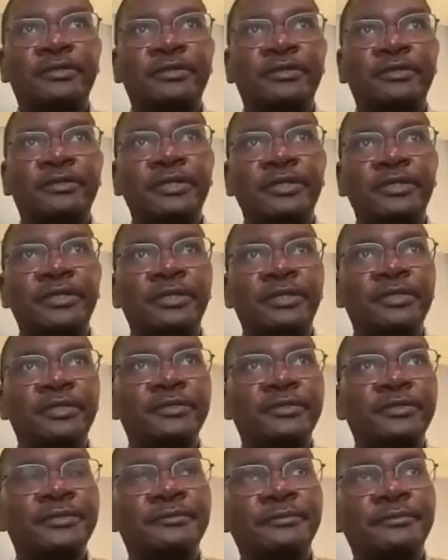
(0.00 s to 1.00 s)
with
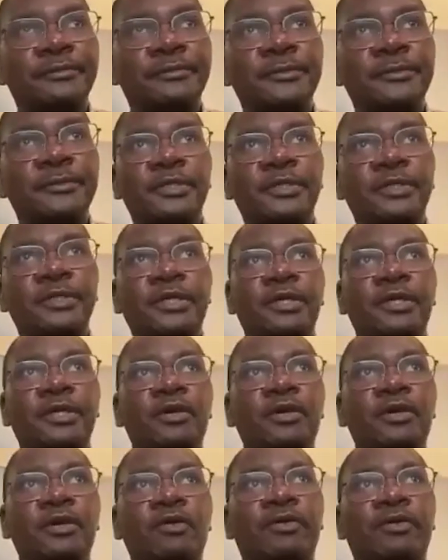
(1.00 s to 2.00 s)
is,
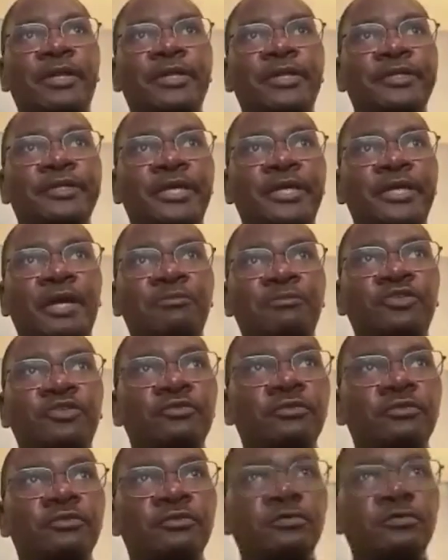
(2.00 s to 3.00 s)
when it comes
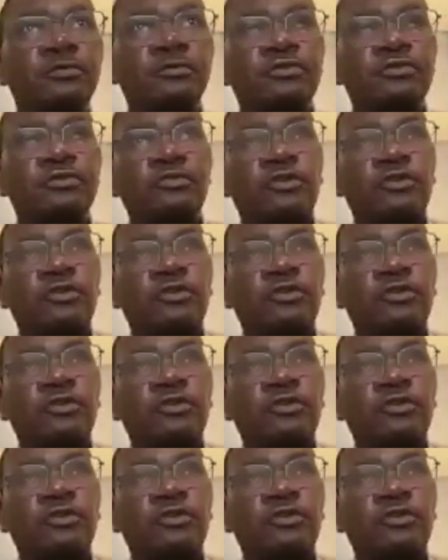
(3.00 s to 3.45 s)
to